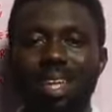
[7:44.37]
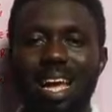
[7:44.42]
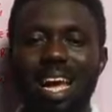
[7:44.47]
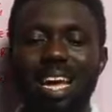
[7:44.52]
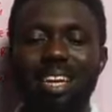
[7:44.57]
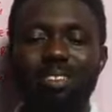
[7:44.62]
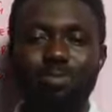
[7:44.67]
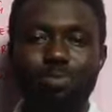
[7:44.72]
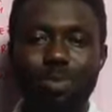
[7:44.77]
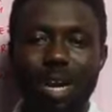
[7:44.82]

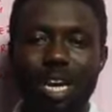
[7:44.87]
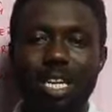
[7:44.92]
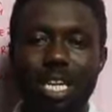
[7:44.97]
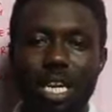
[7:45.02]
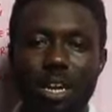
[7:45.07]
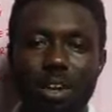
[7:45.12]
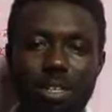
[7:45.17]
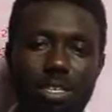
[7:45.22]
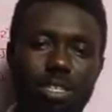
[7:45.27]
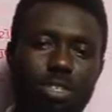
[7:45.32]
And right
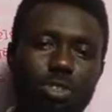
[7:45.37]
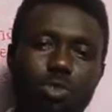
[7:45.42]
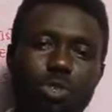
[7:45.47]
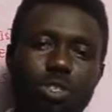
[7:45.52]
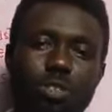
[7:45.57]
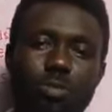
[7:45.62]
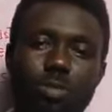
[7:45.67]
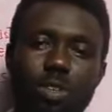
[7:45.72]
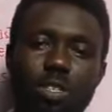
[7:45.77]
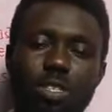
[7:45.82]
now in this
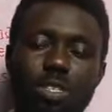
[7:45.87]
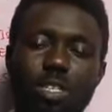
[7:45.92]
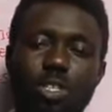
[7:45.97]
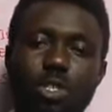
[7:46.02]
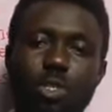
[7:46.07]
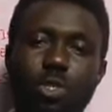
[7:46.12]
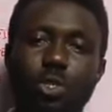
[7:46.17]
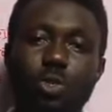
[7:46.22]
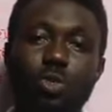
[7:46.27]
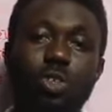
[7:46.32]
21st
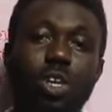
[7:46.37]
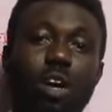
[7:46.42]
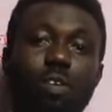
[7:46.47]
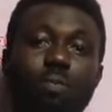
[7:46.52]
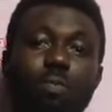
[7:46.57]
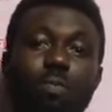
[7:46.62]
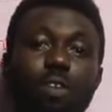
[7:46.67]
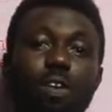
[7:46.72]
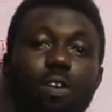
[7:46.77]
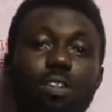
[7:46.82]
century, you have
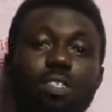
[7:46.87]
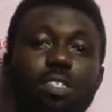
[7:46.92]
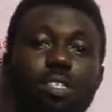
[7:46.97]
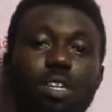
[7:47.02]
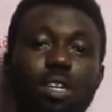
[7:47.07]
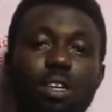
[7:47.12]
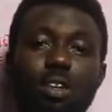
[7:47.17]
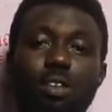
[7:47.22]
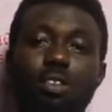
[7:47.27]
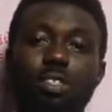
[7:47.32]
lots
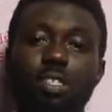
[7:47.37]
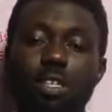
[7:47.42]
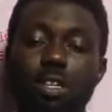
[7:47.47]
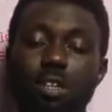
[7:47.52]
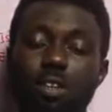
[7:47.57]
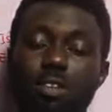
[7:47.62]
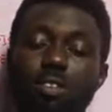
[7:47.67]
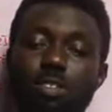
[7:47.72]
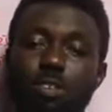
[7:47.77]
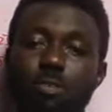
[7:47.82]
and
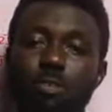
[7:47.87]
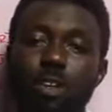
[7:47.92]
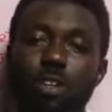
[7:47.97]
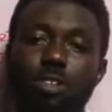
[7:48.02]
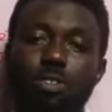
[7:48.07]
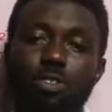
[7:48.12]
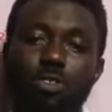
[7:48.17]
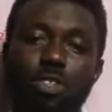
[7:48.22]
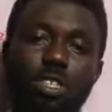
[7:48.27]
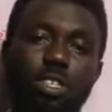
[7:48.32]
lots of
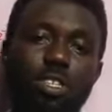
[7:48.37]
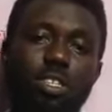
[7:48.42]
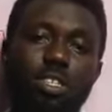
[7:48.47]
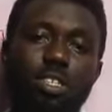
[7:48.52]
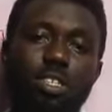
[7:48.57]
countries